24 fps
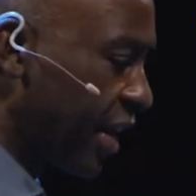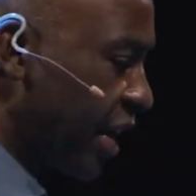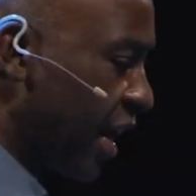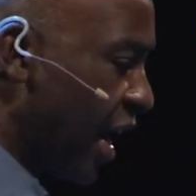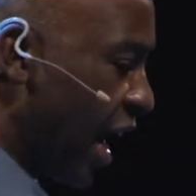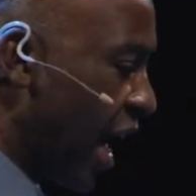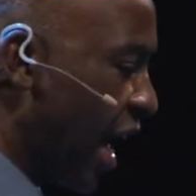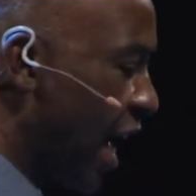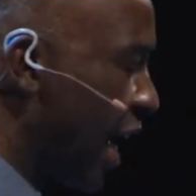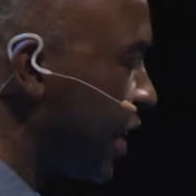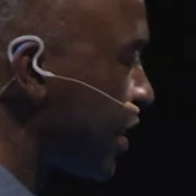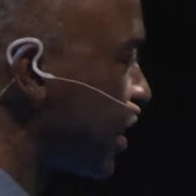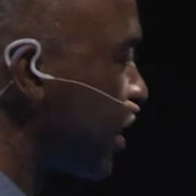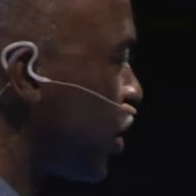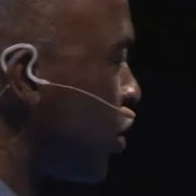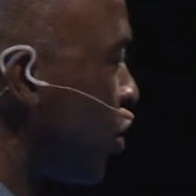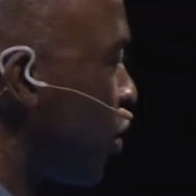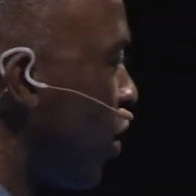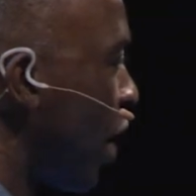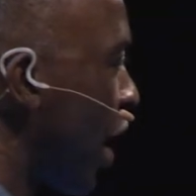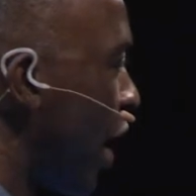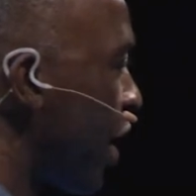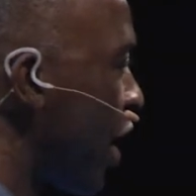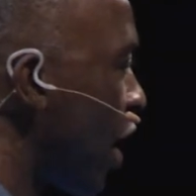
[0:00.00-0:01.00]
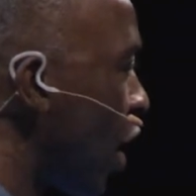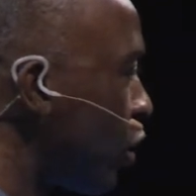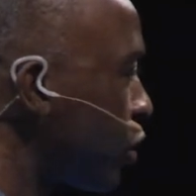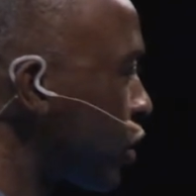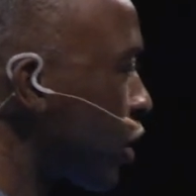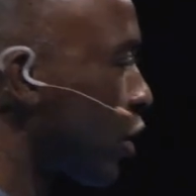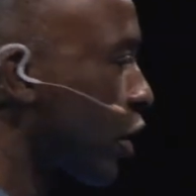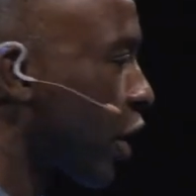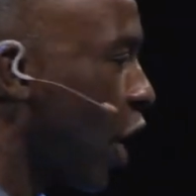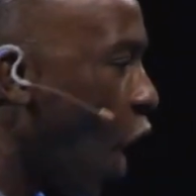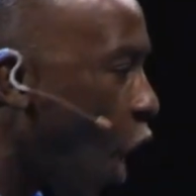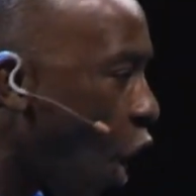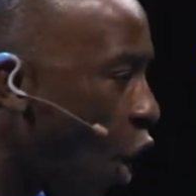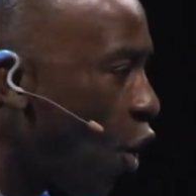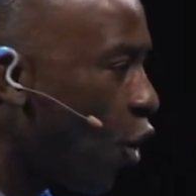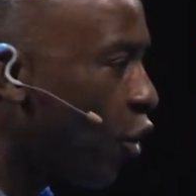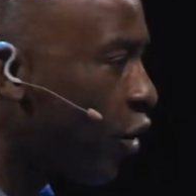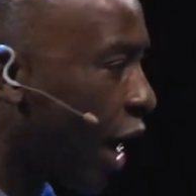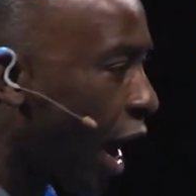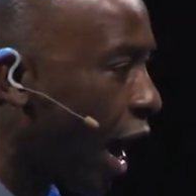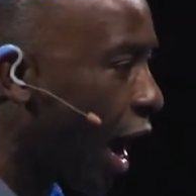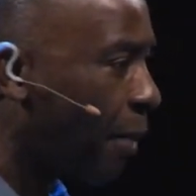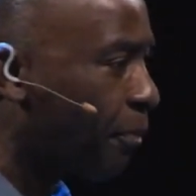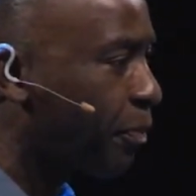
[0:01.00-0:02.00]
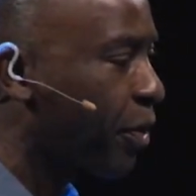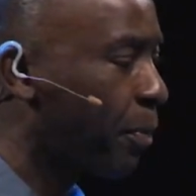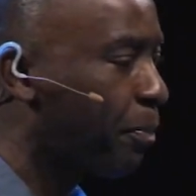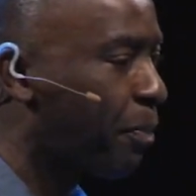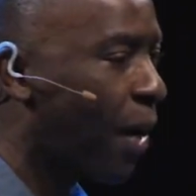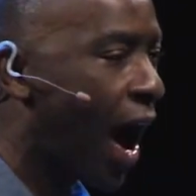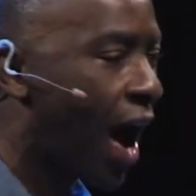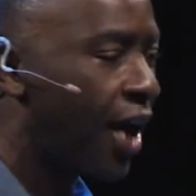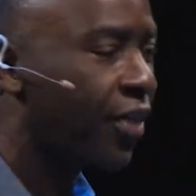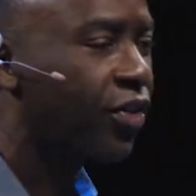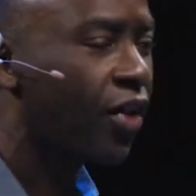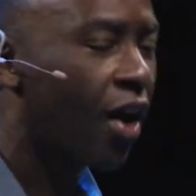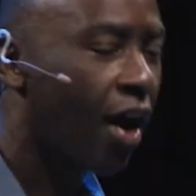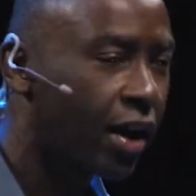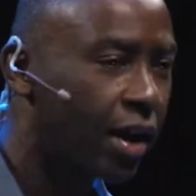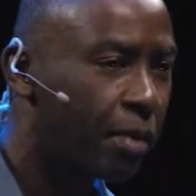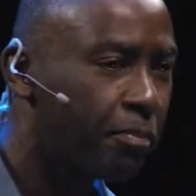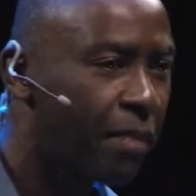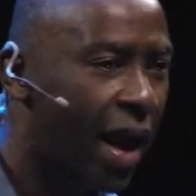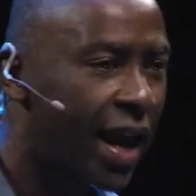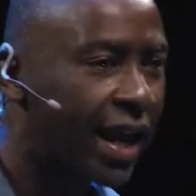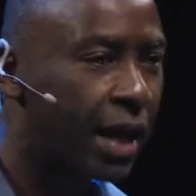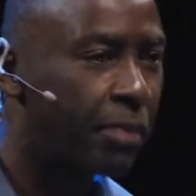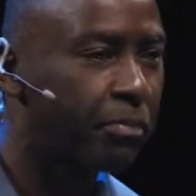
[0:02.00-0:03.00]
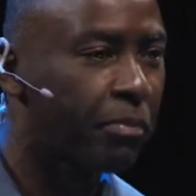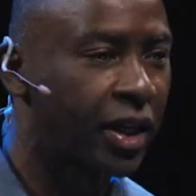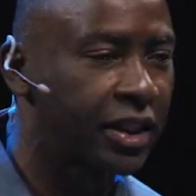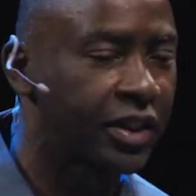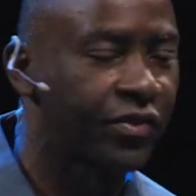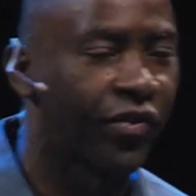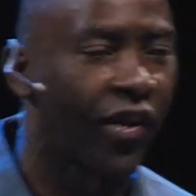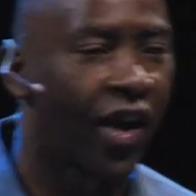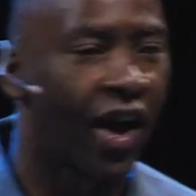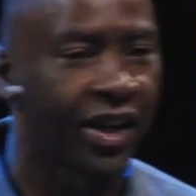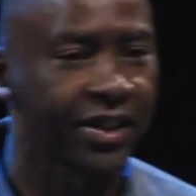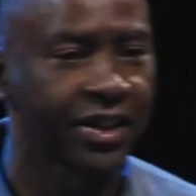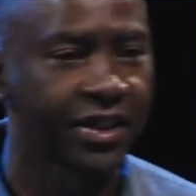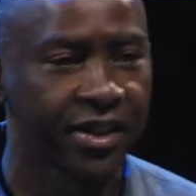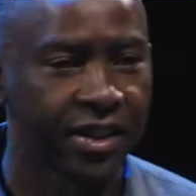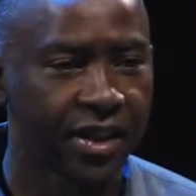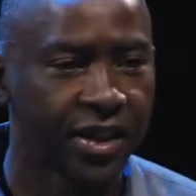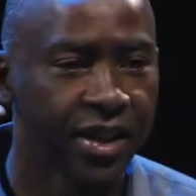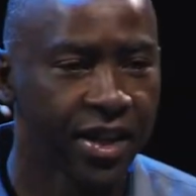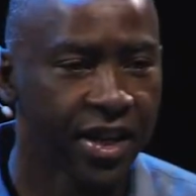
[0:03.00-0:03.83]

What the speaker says: to code up the Python and make it much faster.